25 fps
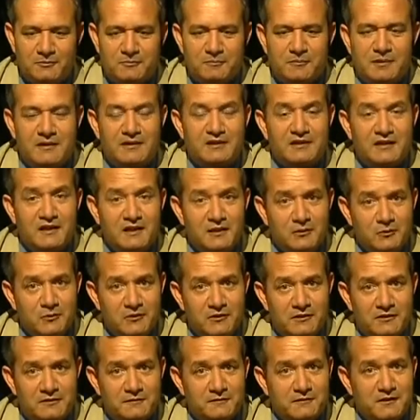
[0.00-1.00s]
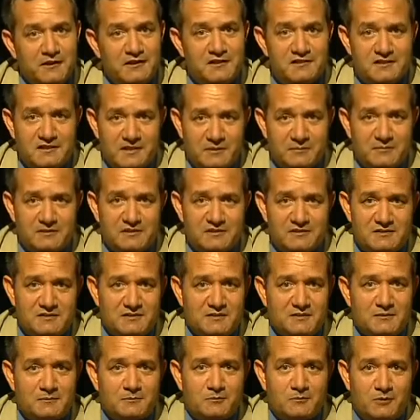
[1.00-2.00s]
Baldawi. His name is
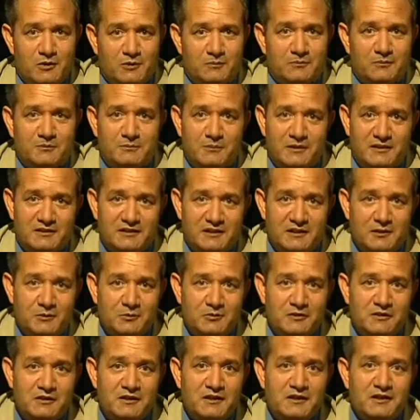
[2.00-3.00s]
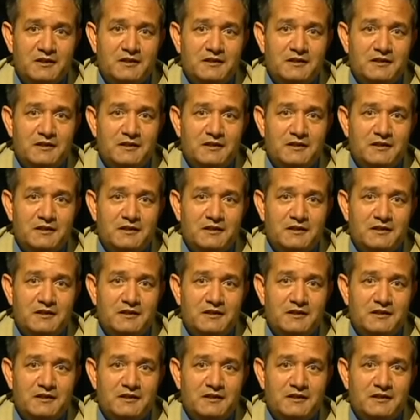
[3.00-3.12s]
Muhammad Baldawi.